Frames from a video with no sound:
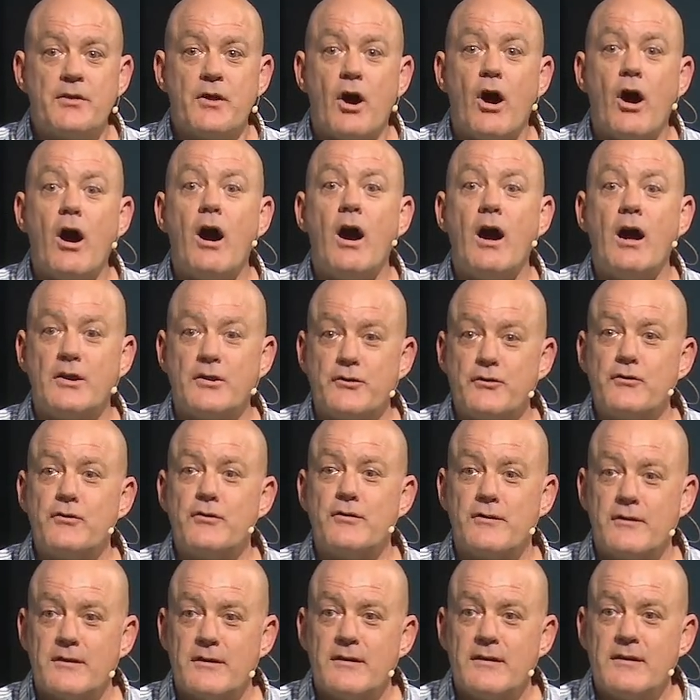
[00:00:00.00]
And the
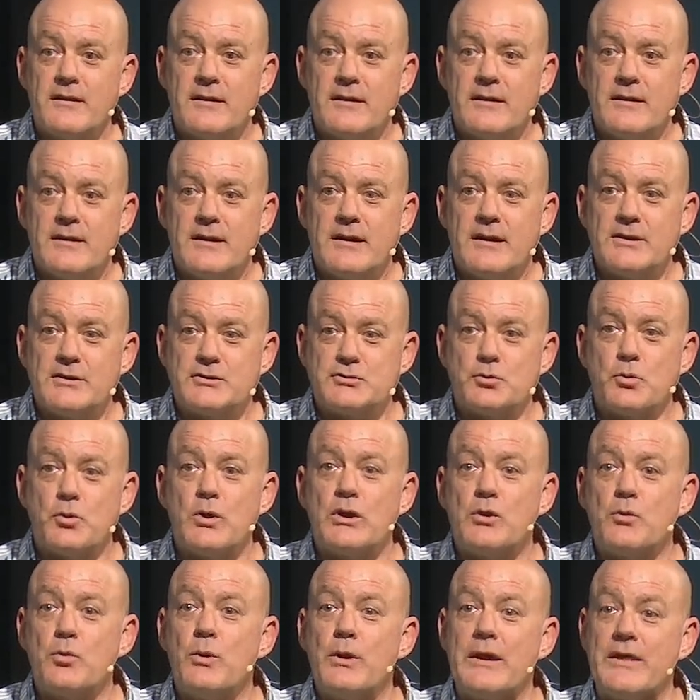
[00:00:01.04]
heart is
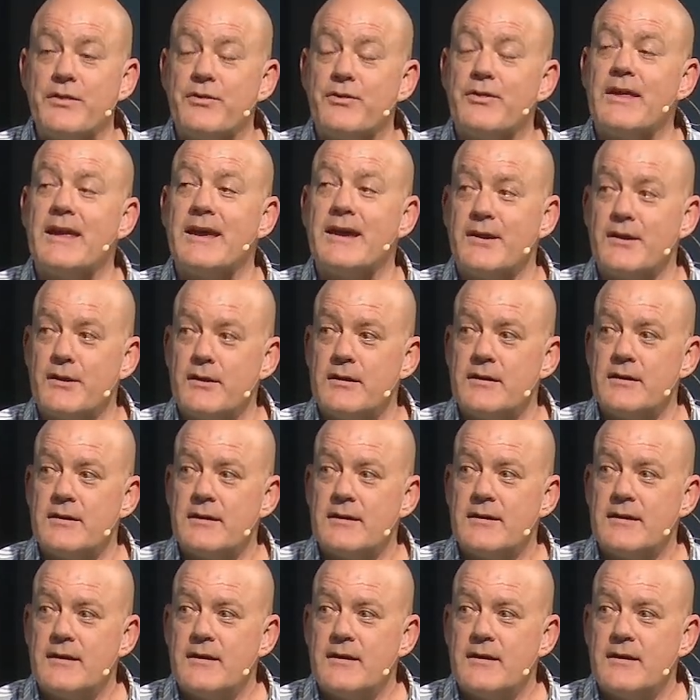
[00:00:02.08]
what we think.